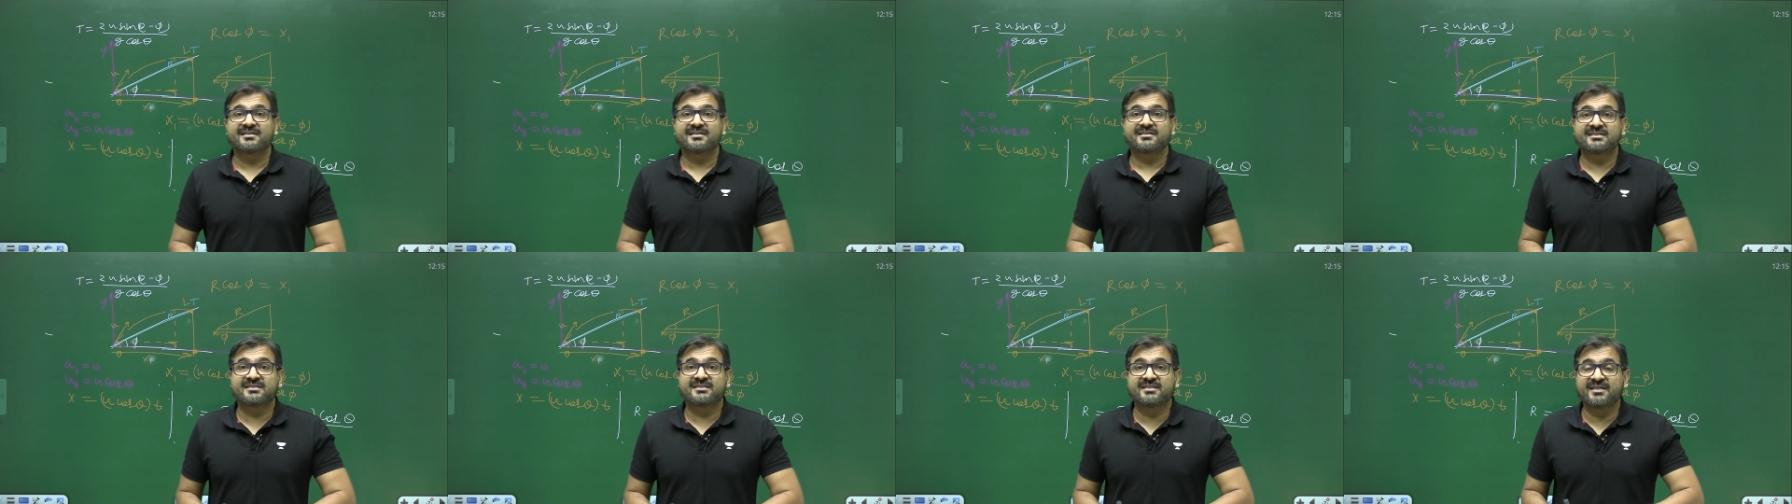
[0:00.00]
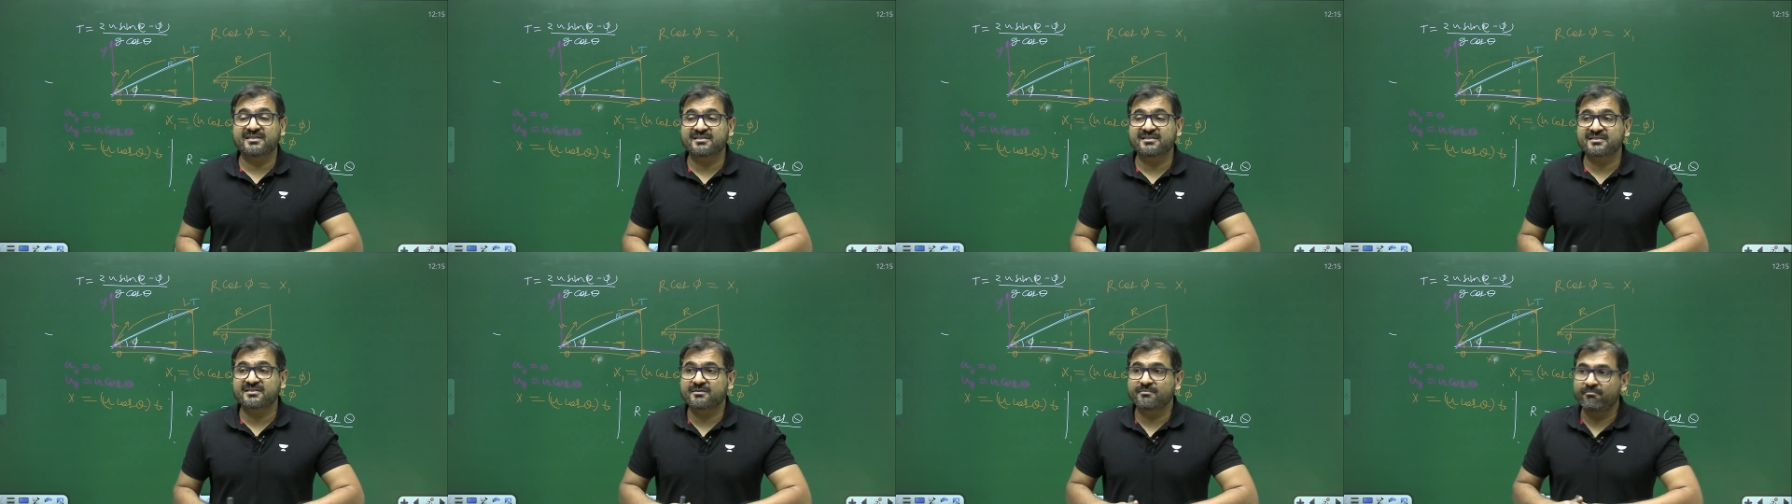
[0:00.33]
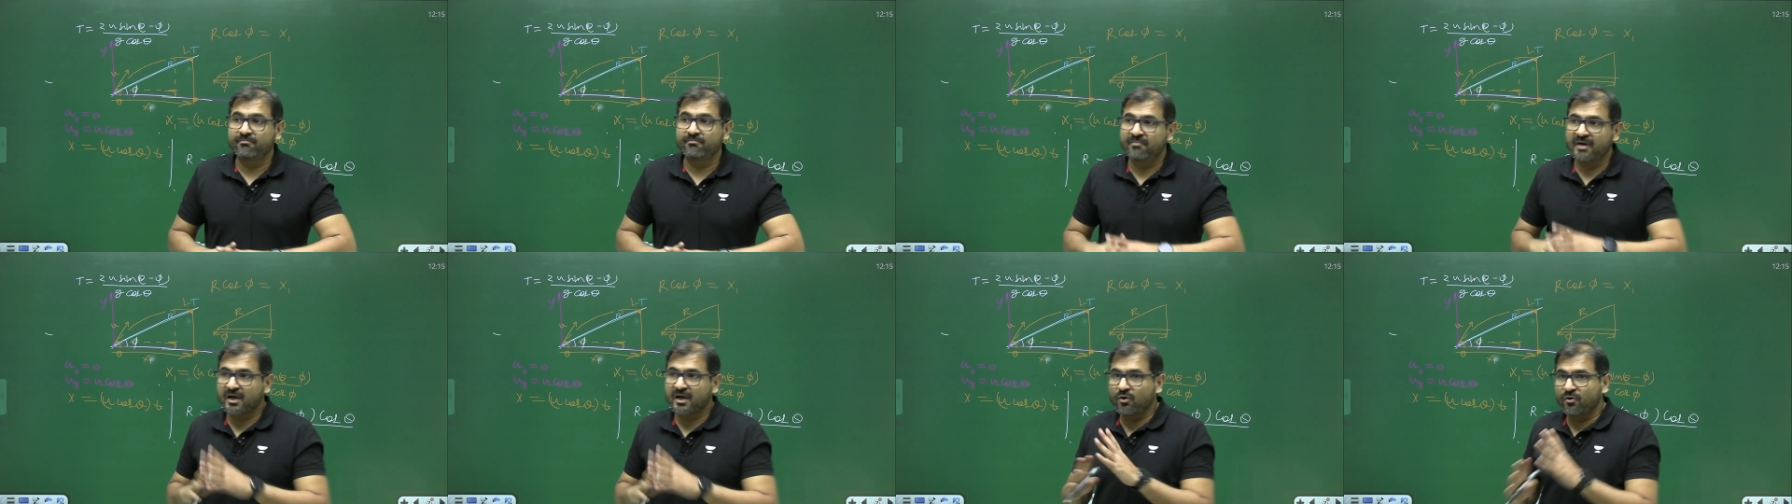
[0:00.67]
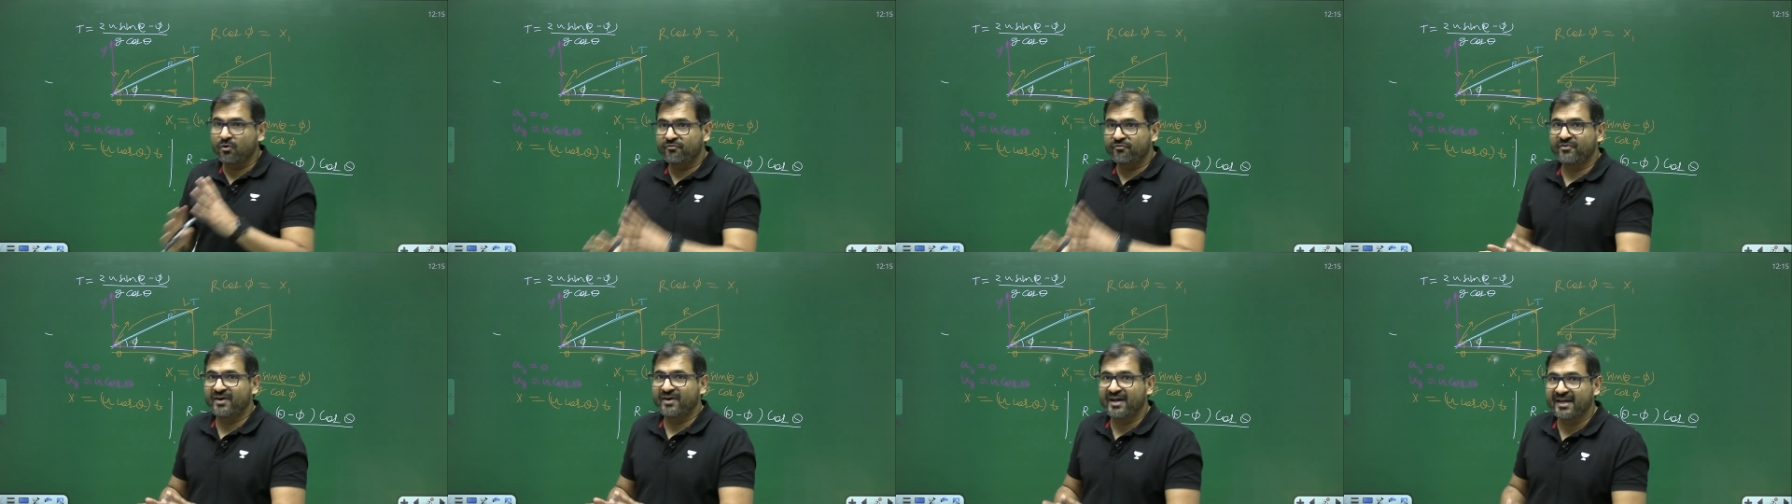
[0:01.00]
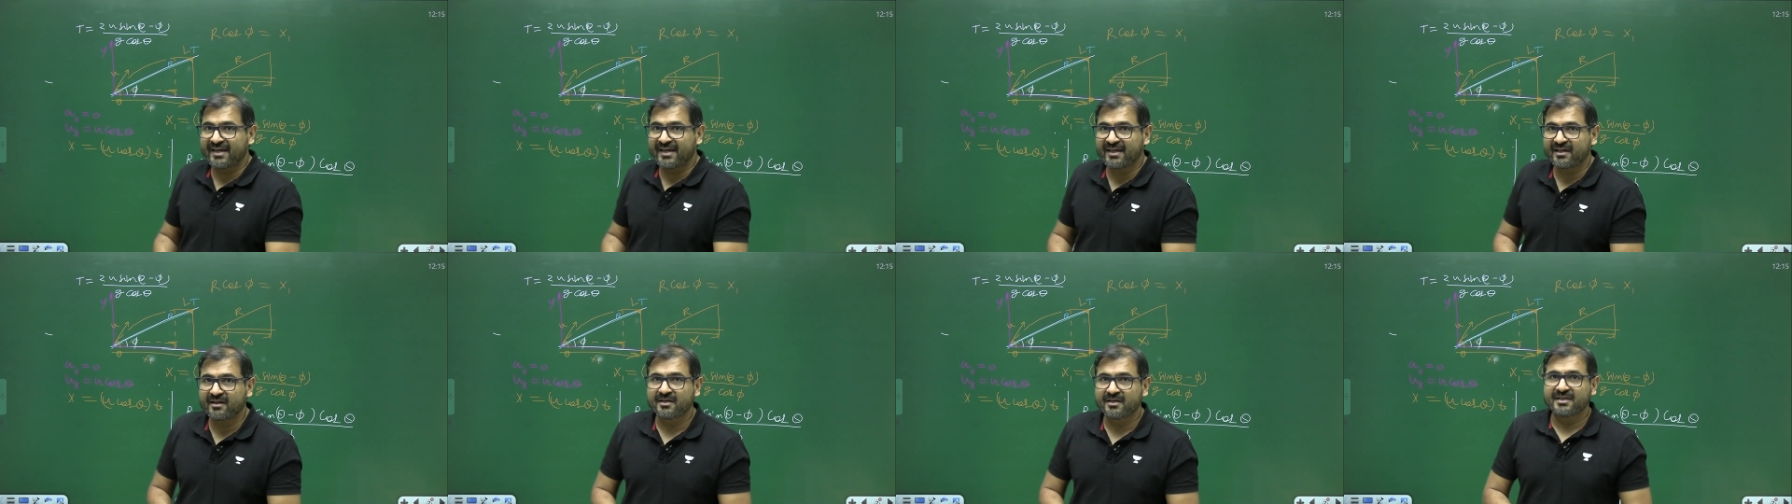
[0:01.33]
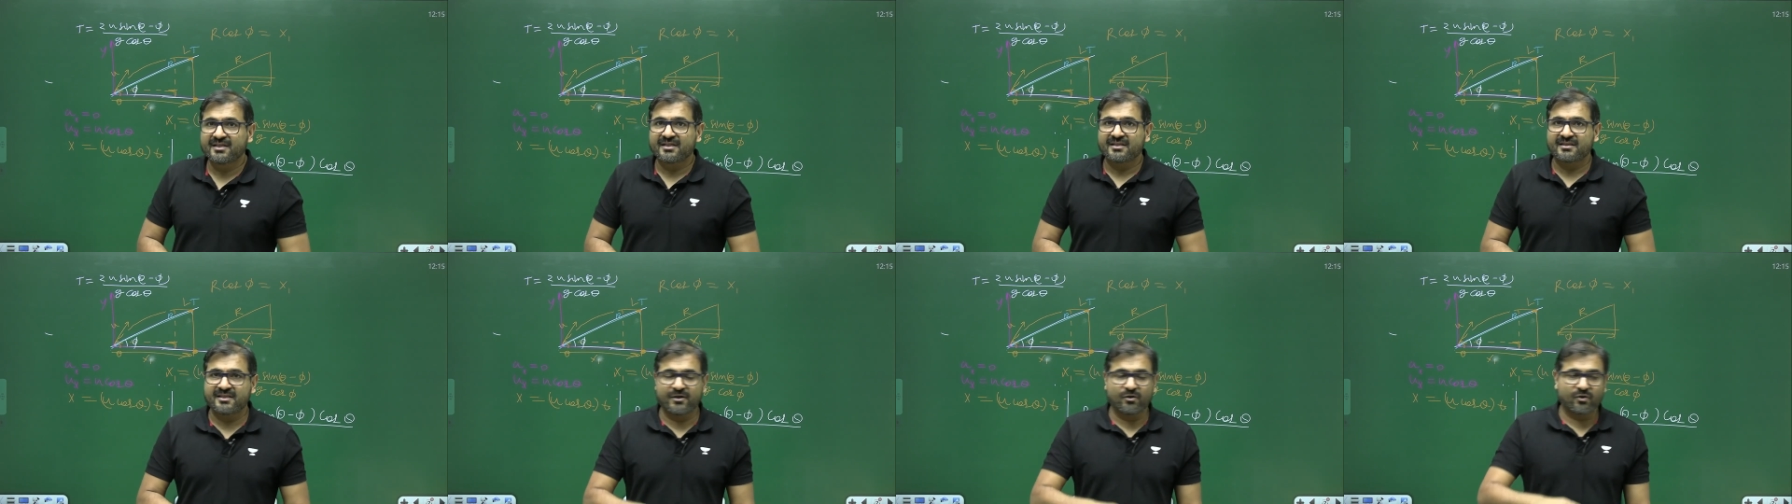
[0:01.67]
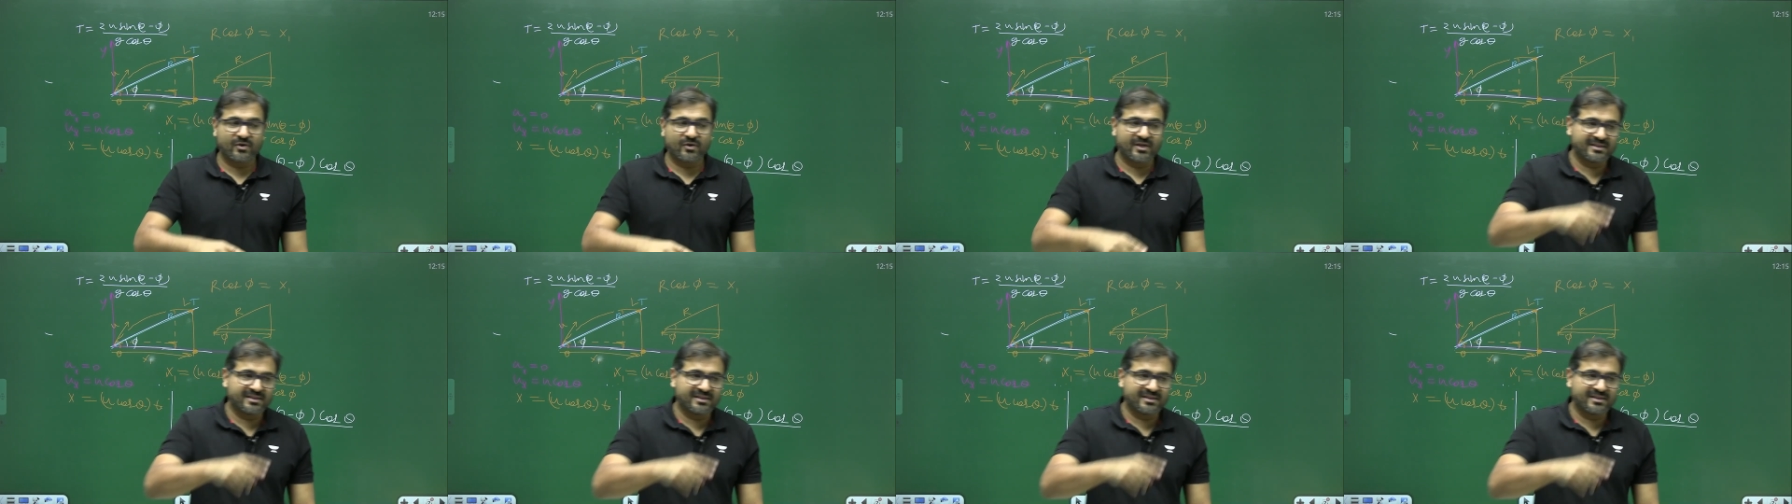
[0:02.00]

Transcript: just magnifying that okay,